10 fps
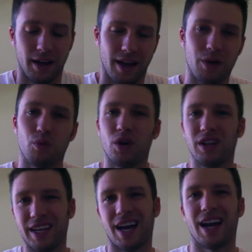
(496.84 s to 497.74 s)
it
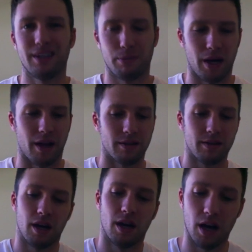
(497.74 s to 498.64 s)
really kind of
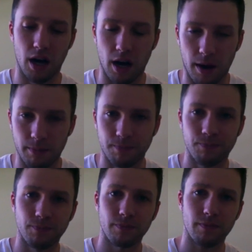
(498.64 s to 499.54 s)
depends.
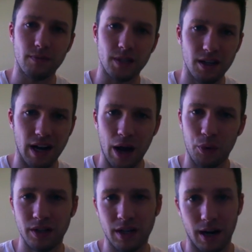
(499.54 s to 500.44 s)
I
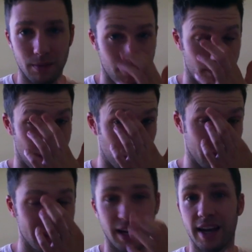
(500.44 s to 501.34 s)

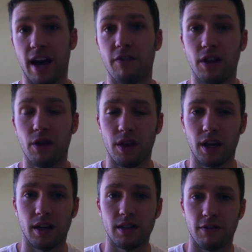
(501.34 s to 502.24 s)
wouldn't take caffeine
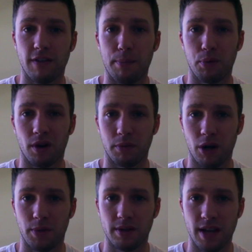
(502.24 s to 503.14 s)
thinking it's a fat burner. I'd
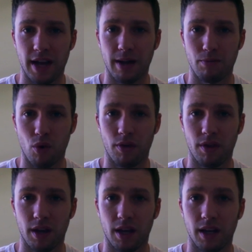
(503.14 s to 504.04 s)
probably take it more
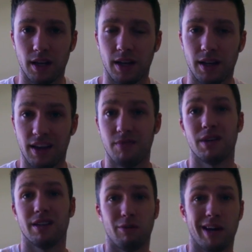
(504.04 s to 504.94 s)
thinking it can give me
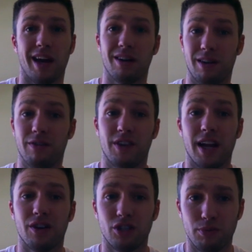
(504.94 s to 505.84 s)
a little bit of an
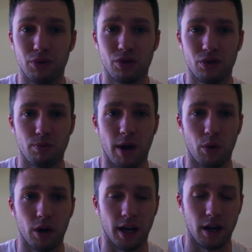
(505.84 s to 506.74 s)
energy boost through my
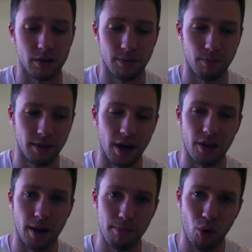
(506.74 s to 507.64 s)
workouts. Now,
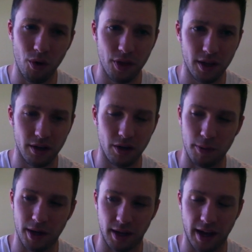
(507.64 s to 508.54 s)
the important thing to note
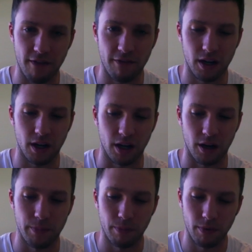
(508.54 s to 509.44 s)
about the caffeine in here